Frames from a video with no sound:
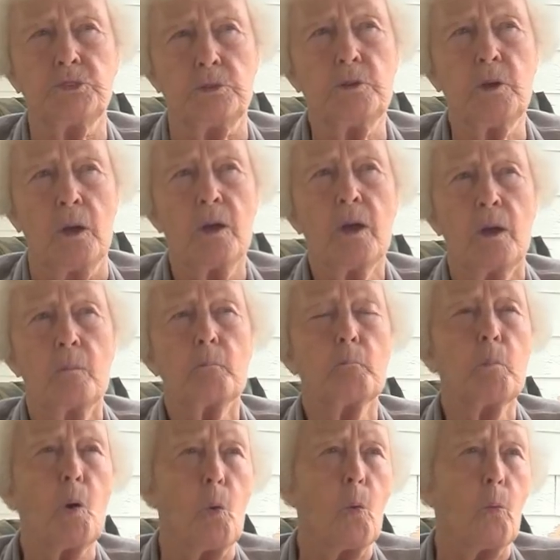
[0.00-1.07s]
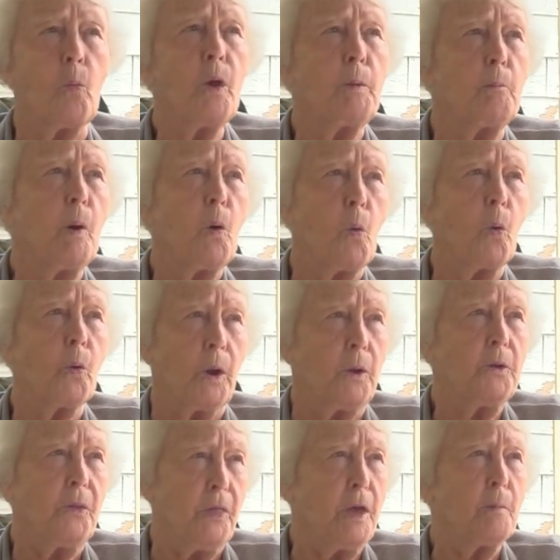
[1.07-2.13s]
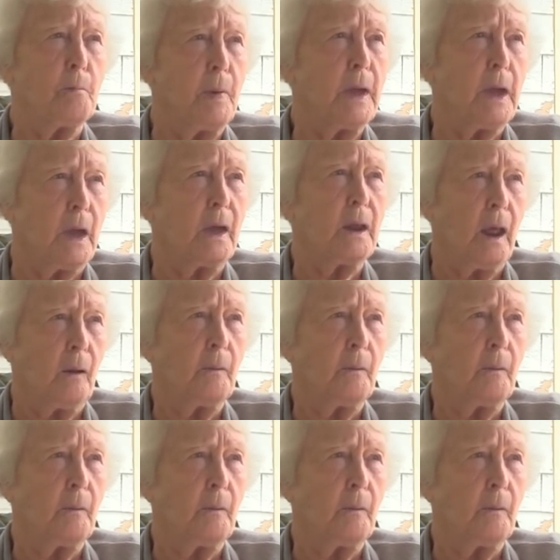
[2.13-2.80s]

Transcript: and we boarded them men